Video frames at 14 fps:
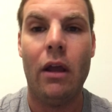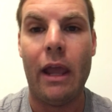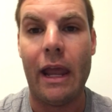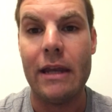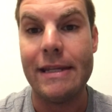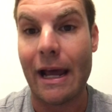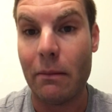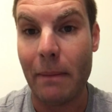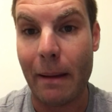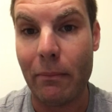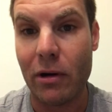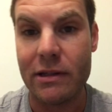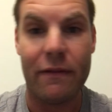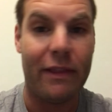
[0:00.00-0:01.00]
and town
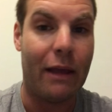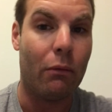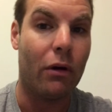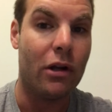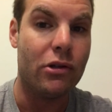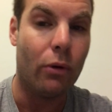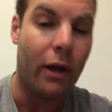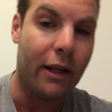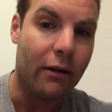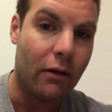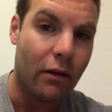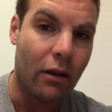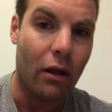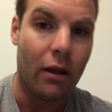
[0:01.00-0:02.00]
members if they want to join
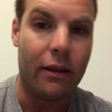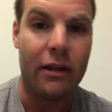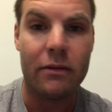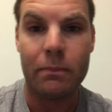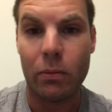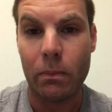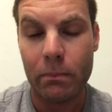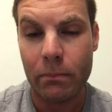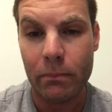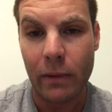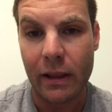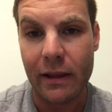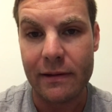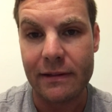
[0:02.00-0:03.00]

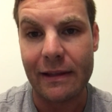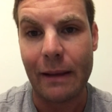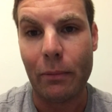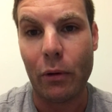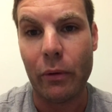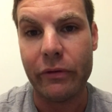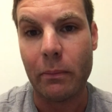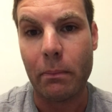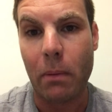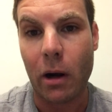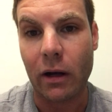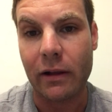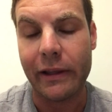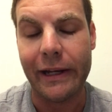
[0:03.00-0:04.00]
in this example, it was a
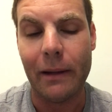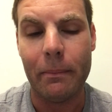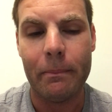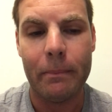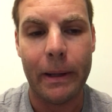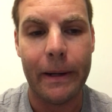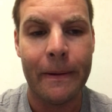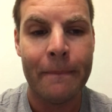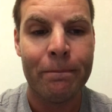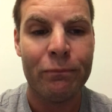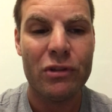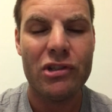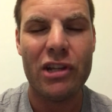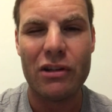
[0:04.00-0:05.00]
park cleanup, but
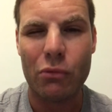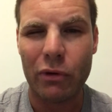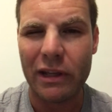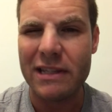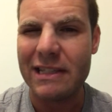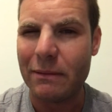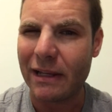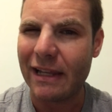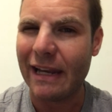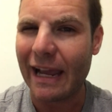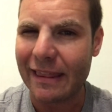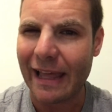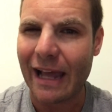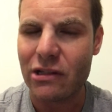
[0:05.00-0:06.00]
she doesn't really seem to
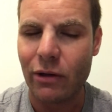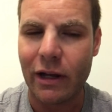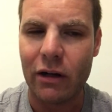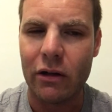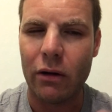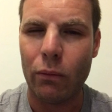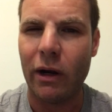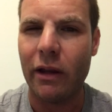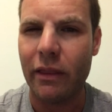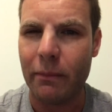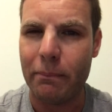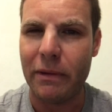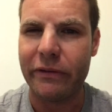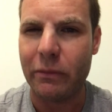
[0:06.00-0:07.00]
connect that, so I don't know where
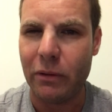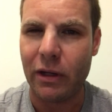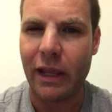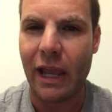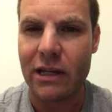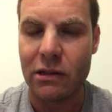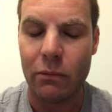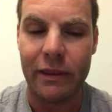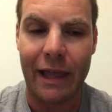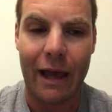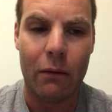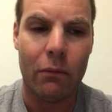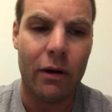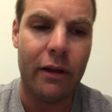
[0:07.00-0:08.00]
the miscommunication with
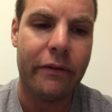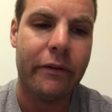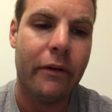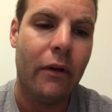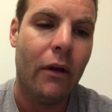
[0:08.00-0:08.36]
that was.